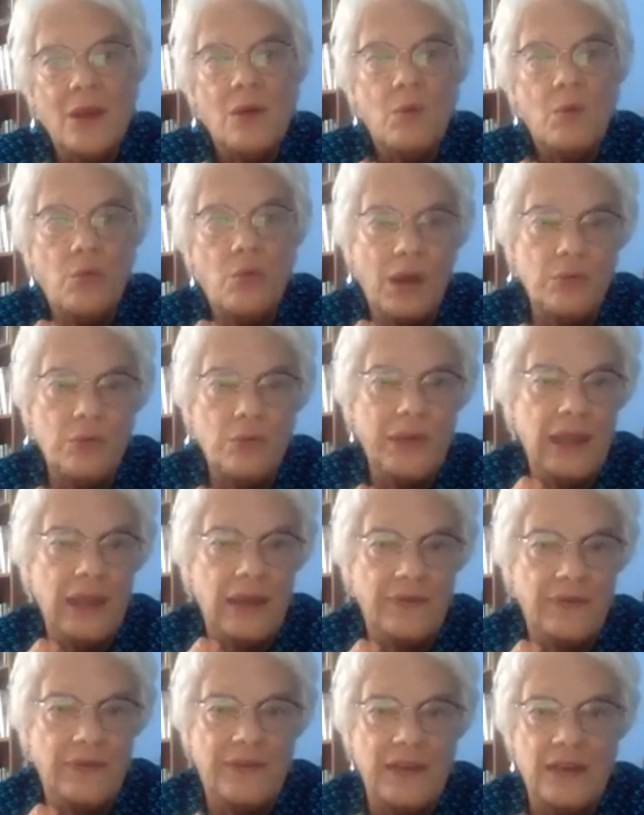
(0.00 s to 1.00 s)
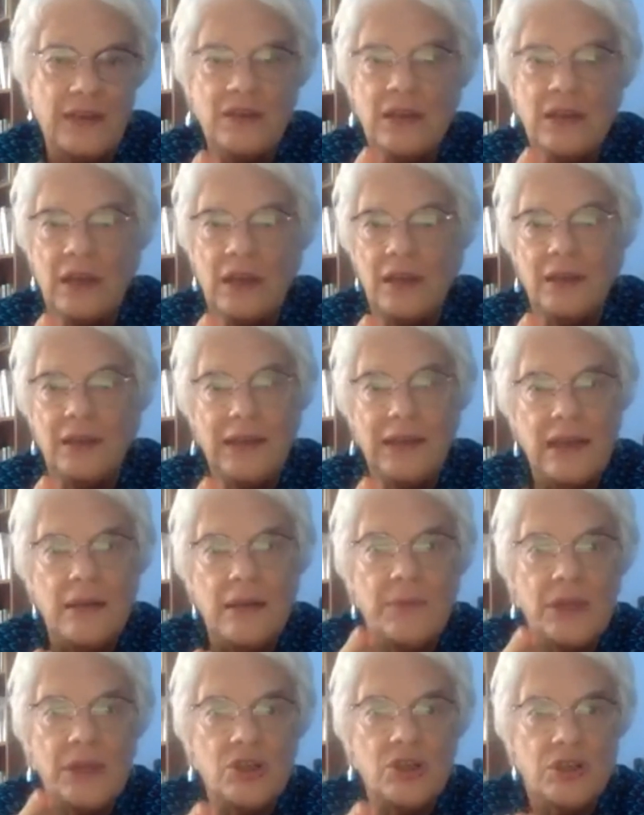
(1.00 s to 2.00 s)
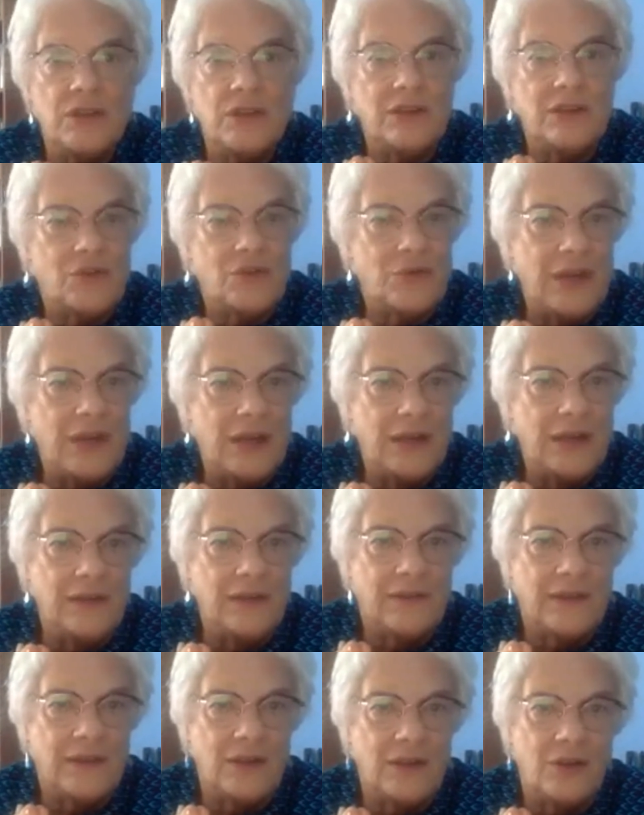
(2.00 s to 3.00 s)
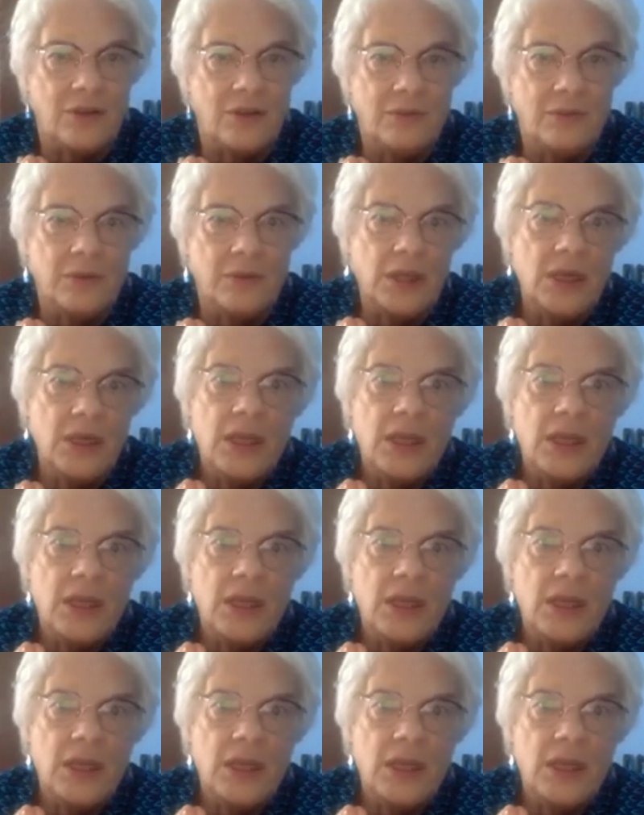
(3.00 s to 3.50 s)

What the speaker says: what we have seen, Elena mentioned the training center.